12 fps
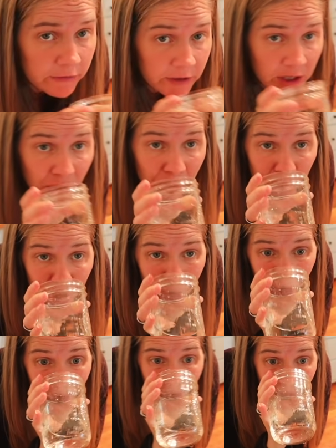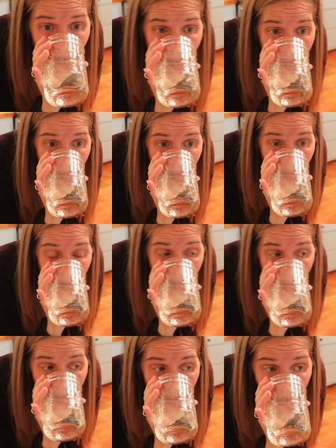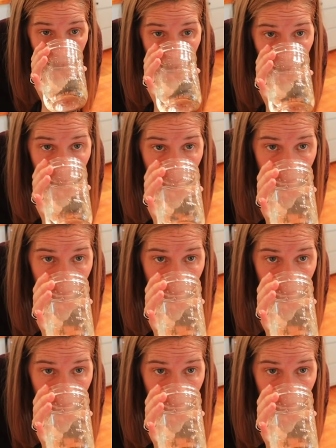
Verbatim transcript: Well, we're ready for you. We're gridding right now then.